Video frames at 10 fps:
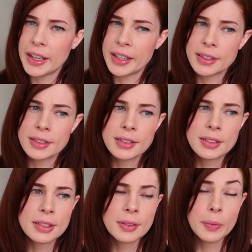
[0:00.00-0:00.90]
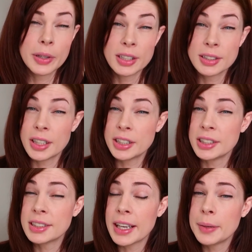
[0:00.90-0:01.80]
and when the
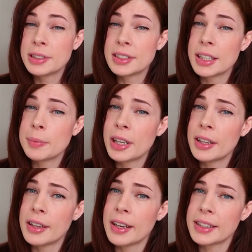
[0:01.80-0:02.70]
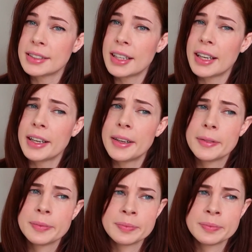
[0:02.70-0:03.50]
surgeons came to see me the next day,